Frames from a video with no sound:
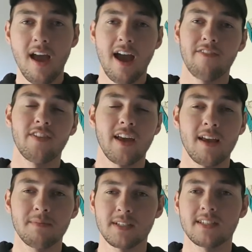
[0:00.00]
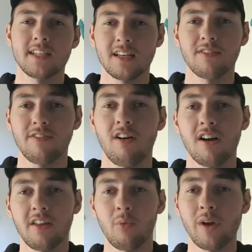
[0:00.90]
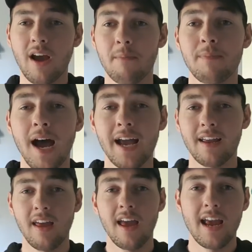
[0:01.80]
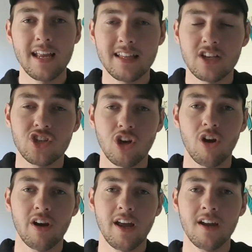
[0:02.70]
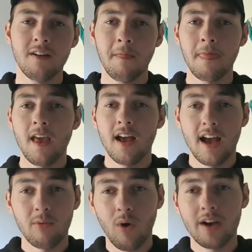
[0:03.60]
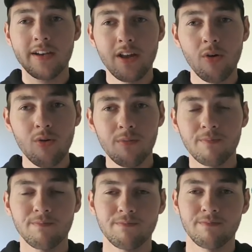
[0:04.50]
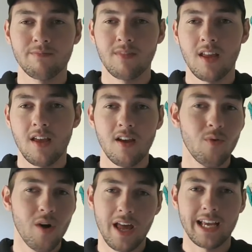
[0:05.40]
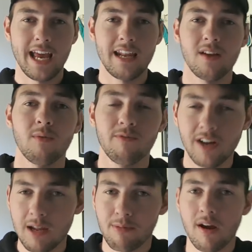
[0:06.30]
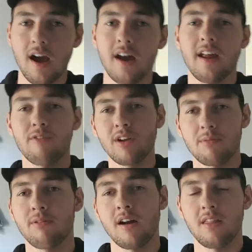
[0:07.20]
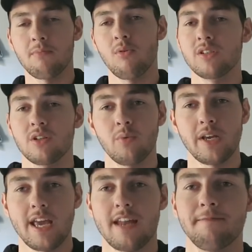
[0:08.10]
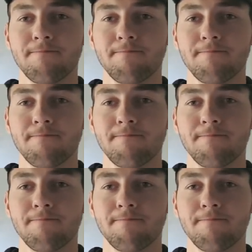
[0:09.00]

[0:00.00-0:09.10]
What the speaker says: and for him to signify that we are back in this showdown and 1-0, well done, Kenny. Really proud, and really proud of the boys on the weekend.